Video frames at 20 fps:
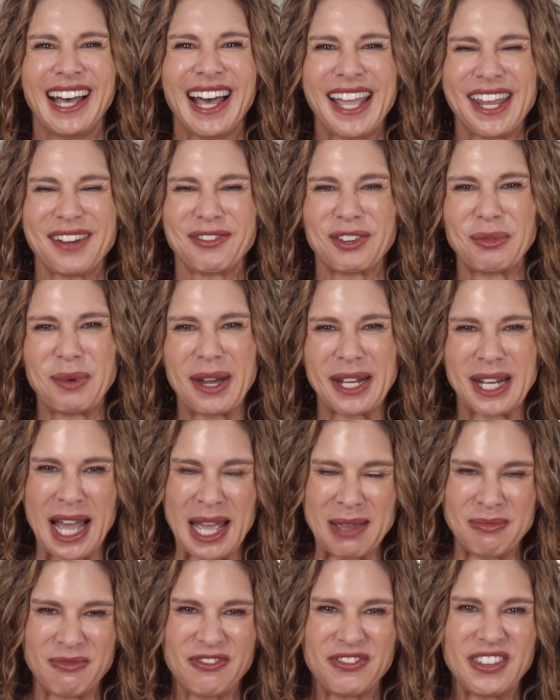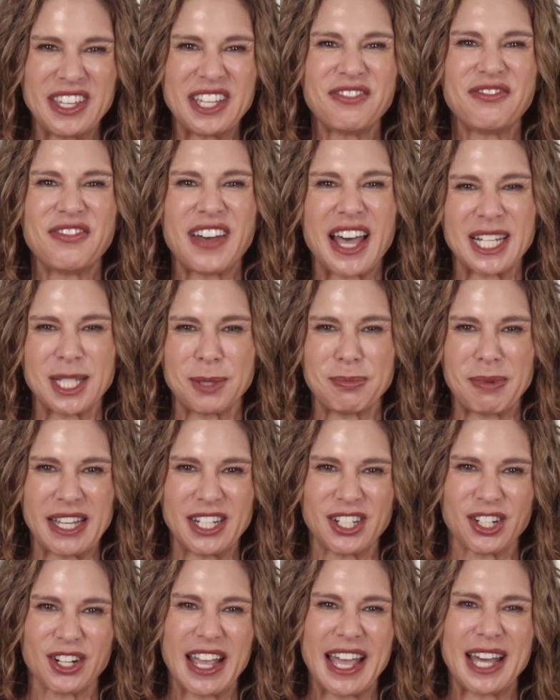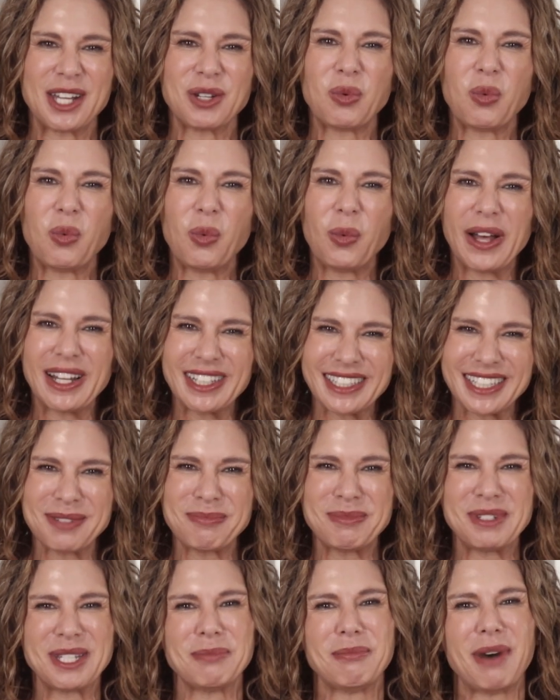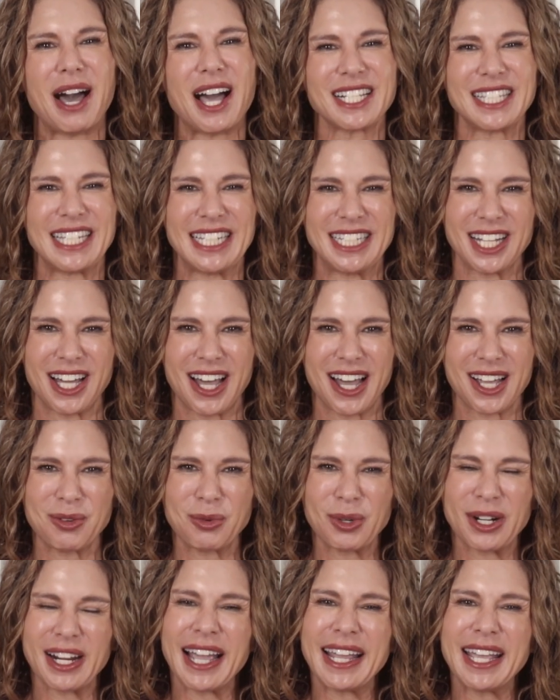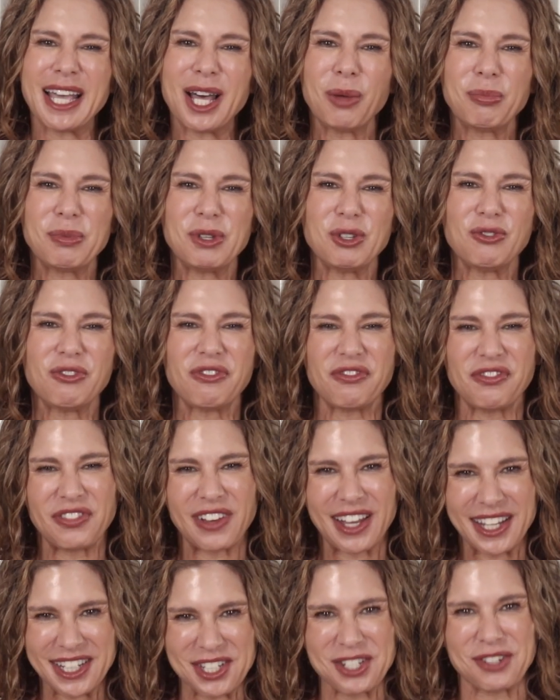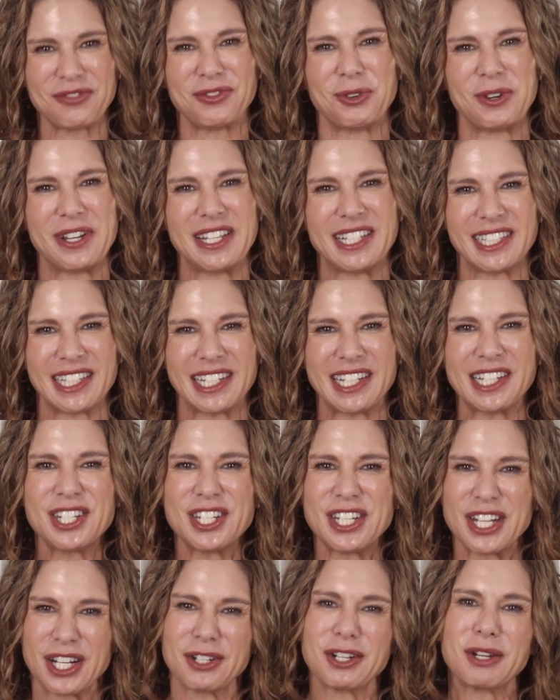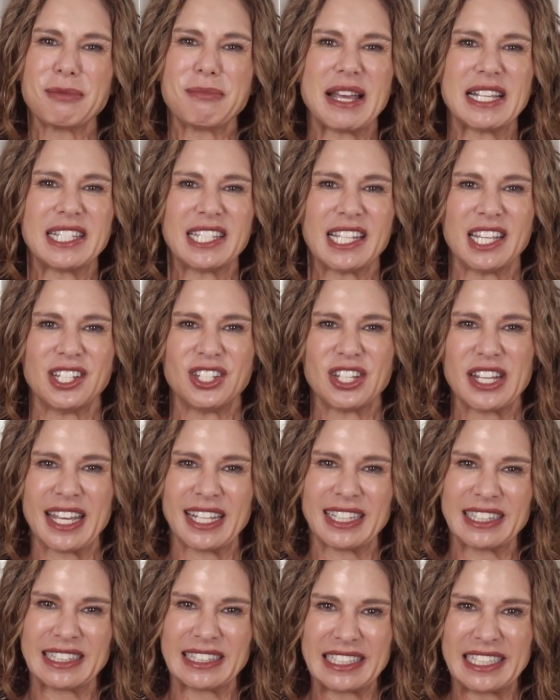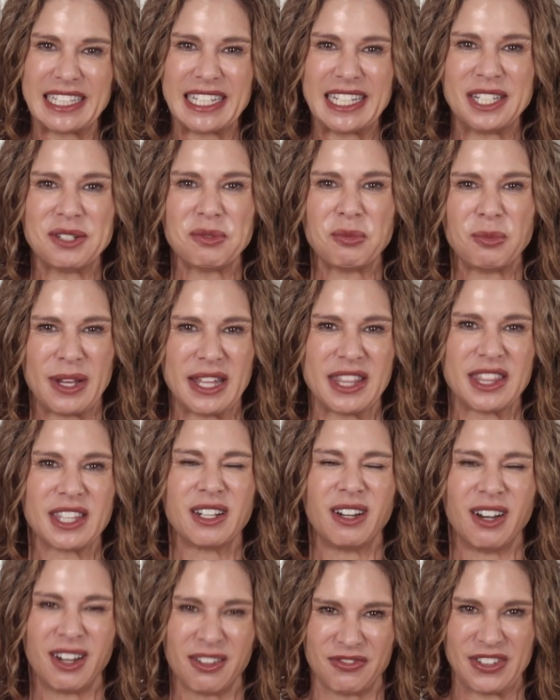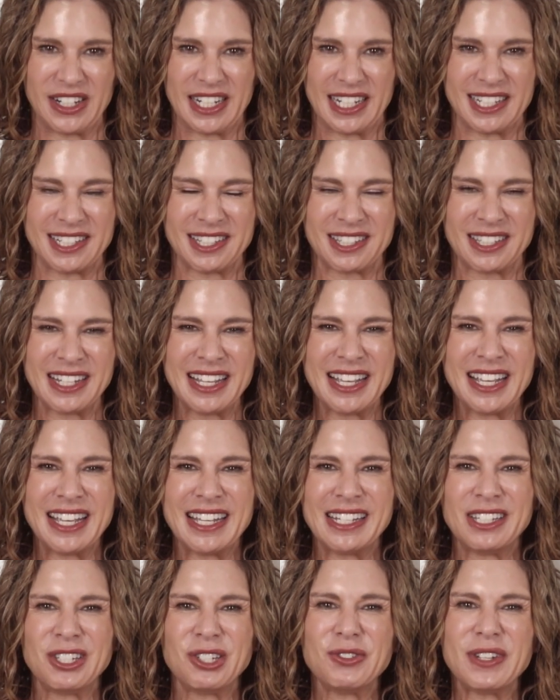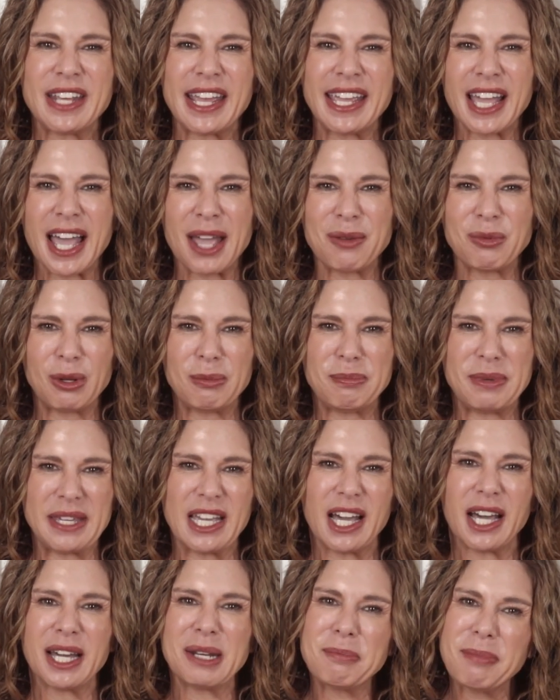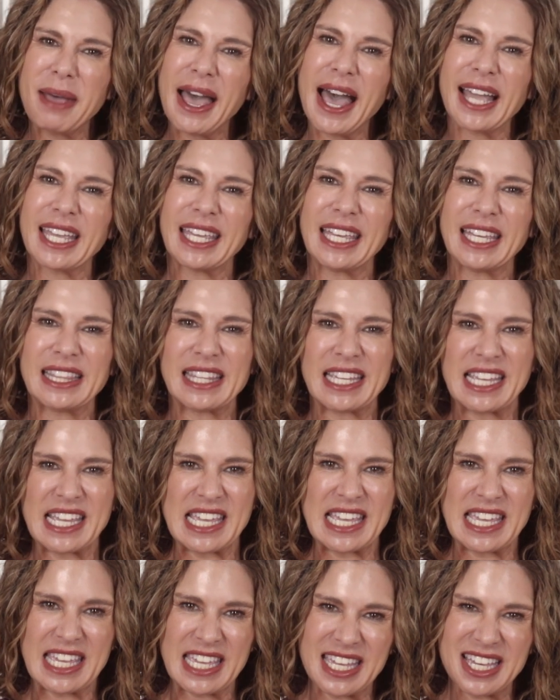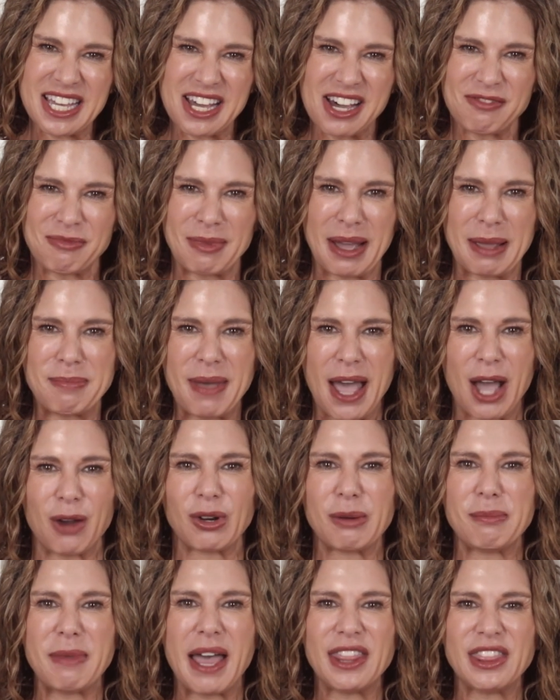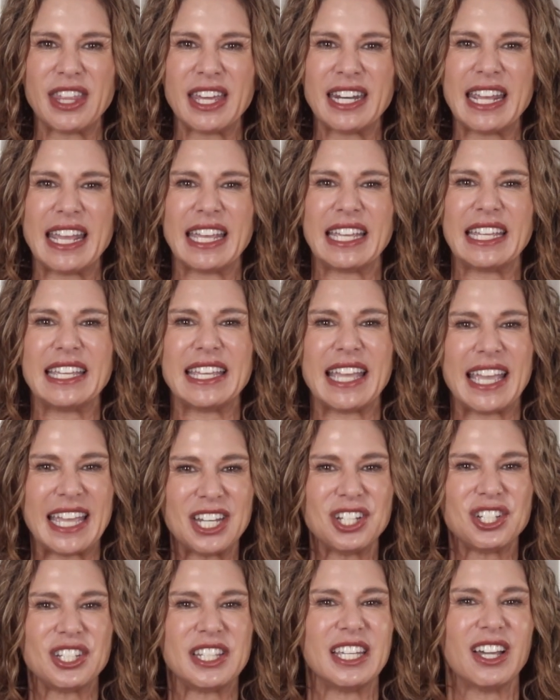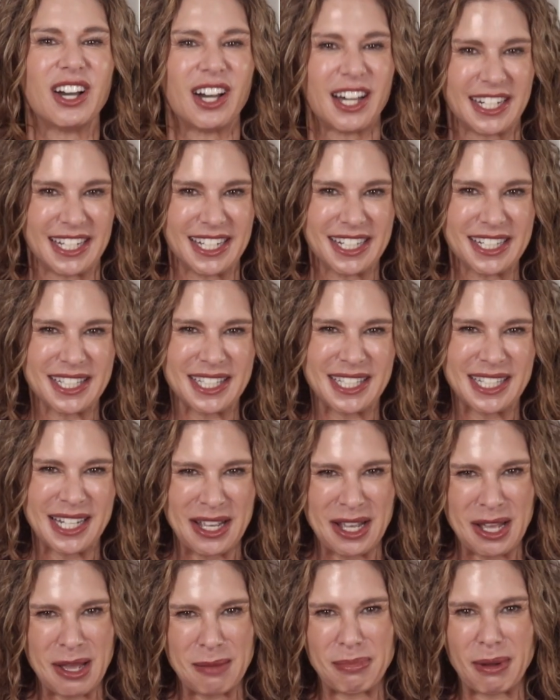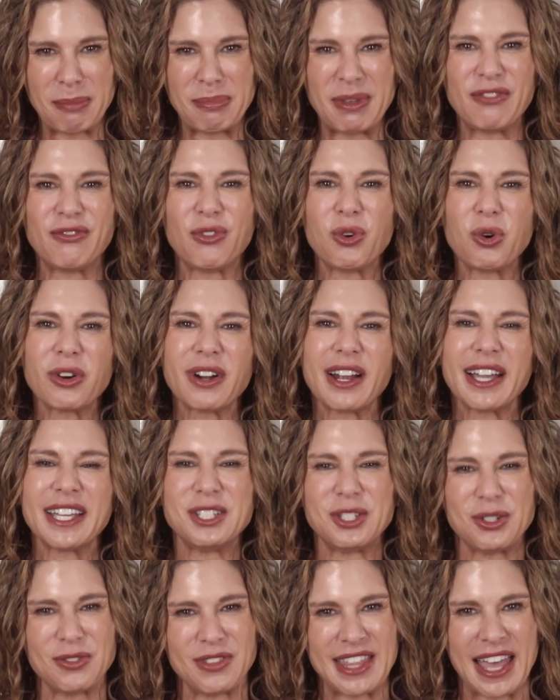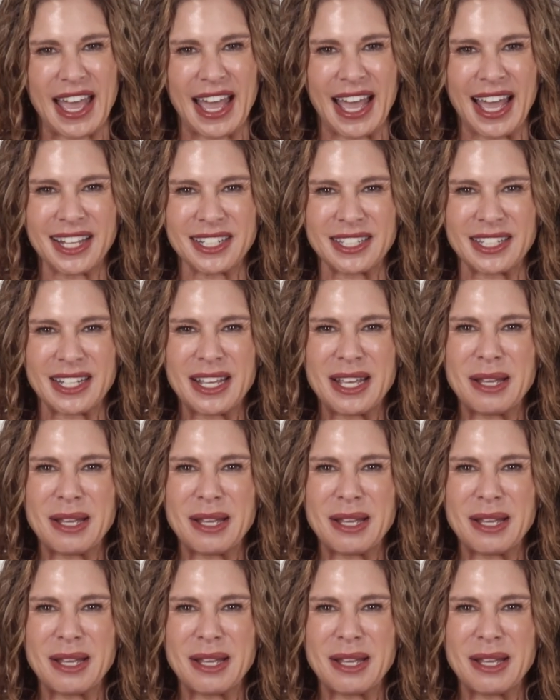Hi everyone, I'm Thea Fastbinder and welcome to Moxie Talk, where I help you find your voice, share your message, and lead with confidence. Today I will be unpacking the E of my power method, engage the audience. But before I do that,